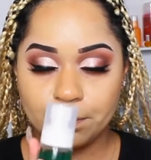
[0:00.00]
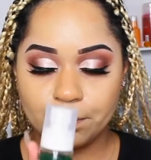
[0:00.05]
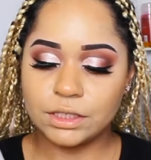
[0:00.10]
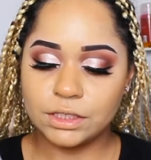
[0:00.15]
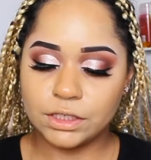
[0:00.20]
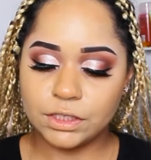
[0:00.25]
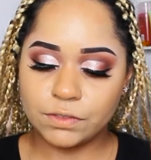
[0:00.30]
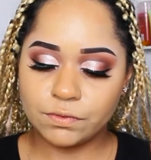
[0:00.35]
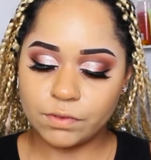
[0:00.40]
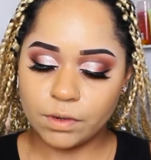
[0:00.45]

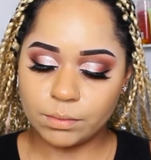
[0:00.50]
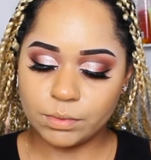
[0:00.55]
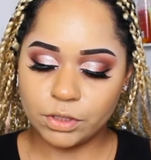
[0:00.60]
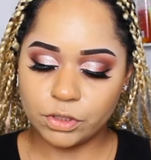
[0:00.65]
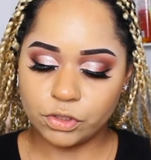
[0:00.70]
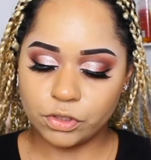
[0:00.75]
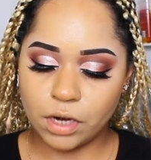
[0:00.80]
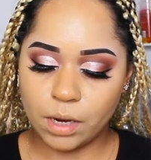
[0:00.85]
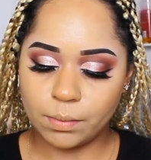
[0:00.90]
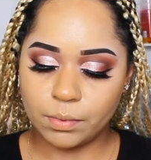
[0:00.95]
This is from their
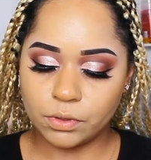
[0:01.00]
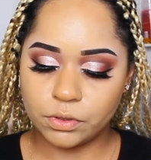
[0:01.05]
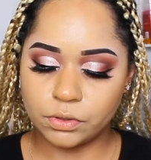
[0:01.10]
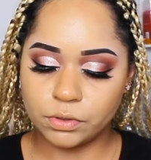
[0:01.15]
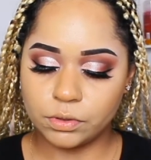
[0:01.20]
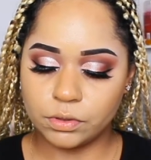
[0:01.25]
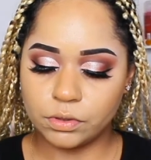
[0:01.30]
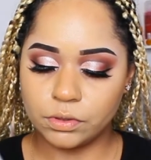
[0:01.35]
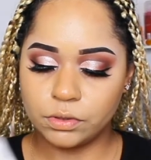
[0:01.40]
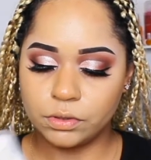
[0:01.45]

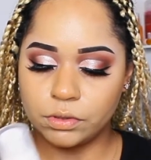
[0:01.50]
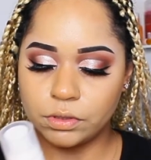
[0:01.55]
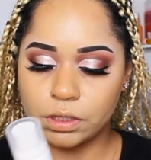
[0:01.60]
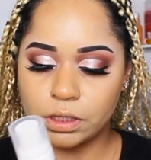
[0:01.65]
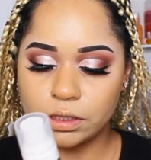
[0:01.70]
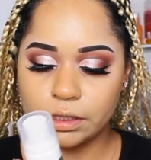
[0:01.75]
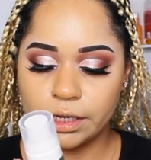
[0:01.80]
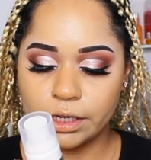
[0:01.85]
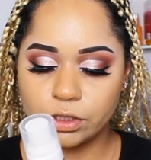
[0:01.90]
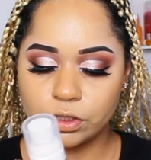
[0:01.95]
tropical
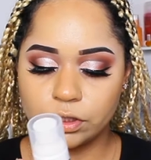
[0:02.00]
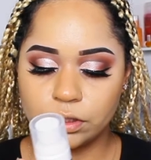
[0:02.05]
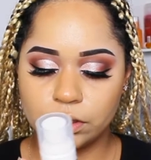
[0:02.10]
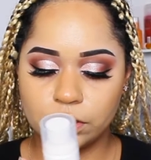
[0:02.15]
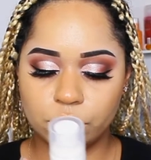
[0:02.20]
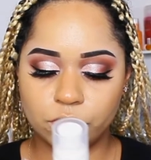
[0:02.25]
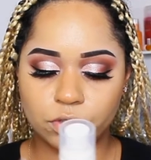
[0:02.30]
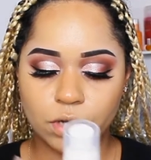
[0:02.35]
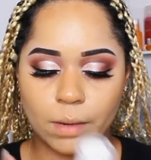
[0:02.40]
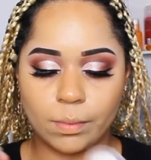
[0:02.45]
collection,
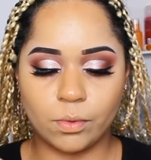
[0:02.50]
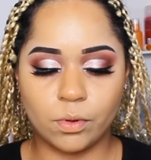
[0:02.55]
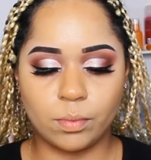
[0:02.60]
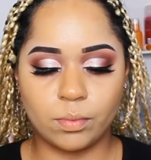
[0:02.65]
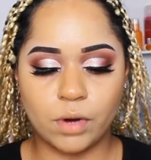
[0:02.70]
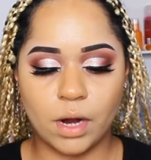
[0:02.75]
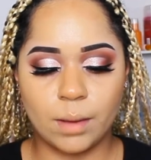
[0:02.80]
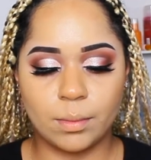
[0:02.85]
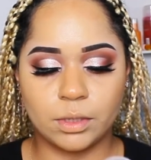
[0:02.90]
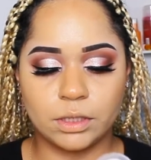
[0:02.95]
the Tropical
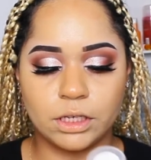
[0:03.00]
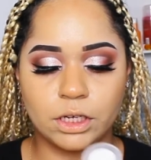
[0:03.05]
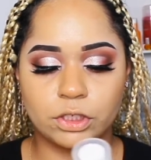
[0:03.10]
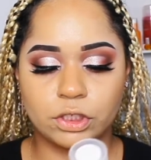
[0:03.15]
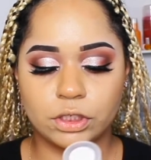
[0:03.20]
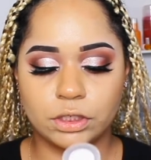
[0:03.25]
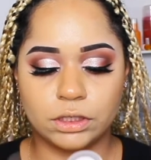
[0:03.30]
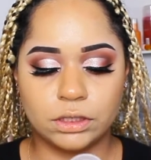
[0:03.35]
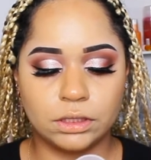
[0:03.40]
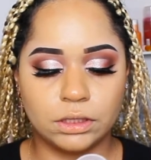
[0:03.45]
Prime
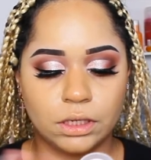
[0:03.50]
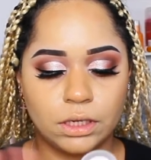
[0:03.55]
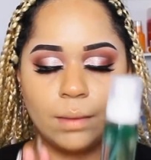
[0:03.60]
collection.